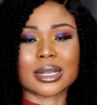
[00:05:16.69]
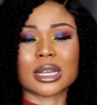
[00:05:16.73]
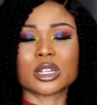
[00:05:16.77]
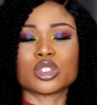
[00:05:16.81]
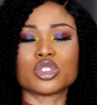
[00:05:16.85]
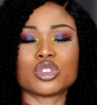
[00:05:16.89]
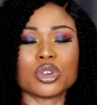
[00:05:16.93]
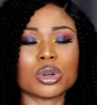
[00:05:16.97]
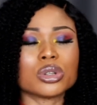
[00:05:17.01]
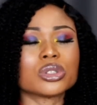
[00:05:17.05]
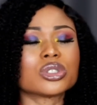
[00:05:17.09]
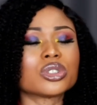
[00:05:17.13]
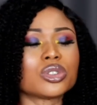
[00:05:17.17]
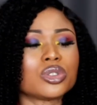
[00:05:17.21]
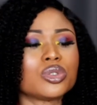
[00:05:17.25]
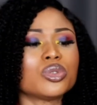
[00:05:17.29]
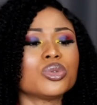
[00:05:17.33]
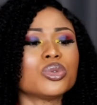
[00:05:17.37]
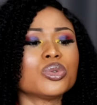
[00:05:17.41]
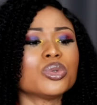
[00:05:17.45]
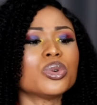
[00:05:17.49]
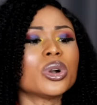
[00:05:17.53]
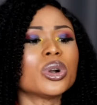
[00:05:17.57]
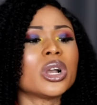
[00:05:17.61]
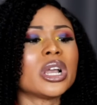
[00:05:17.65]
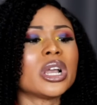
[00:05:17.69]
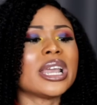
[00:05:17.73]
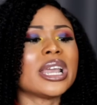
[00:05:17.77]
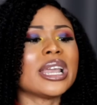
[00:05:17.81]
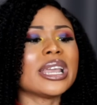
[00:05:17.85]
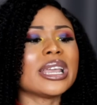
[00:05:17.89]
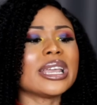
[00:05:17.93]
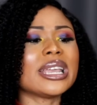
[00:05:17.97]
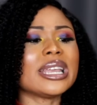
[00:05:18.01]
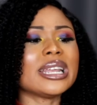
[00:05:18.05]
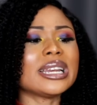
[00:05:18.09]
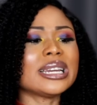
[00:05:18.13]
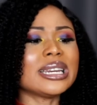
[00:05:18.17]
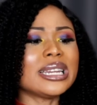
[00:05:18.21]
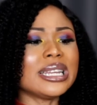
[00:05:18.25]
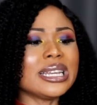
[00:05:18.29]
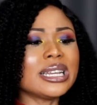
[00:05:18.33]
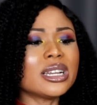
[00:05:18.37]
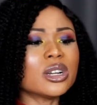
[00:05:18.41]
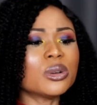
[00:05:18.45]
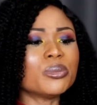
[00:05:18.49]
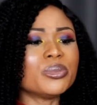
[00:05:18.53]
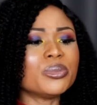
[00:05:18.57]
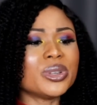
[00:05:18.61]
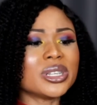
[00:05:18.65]
Don't do
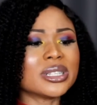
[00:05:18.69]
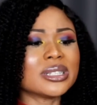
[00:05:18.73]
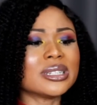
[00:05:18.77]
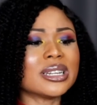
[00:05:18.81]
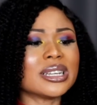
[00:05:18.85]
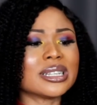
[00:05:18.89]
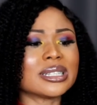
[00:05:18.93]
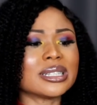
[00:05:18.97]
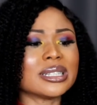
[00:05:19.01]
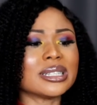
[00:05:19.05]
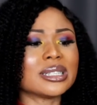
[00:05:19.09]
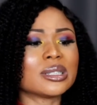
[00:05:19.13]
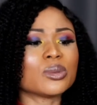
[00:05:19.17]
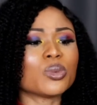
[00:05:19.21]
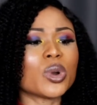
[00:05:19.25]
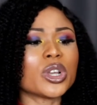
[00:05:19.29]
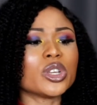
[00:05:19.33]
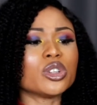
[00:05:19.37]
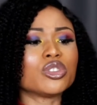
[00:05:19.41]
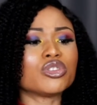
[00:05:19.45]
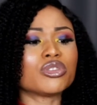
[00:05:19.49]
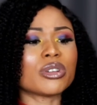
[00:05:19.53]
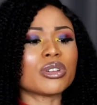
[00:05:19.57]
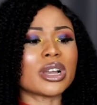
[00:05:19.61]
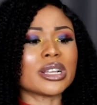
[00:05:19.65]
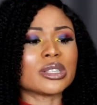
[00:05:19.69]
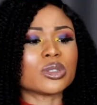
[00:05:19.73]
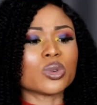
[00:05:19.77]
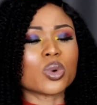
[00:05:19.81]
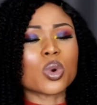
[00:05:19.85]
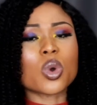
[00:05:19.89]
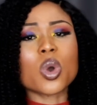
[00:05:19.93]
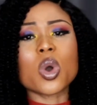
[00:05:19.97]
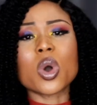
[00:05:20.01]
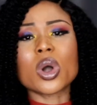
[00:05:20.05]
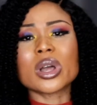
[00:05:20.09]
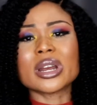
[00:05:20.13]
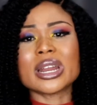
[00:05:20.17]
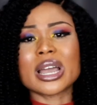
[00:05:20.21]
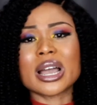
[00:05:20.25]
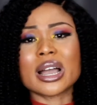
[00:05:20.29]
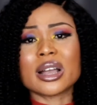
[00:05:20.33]
illegal businesses where you try to corner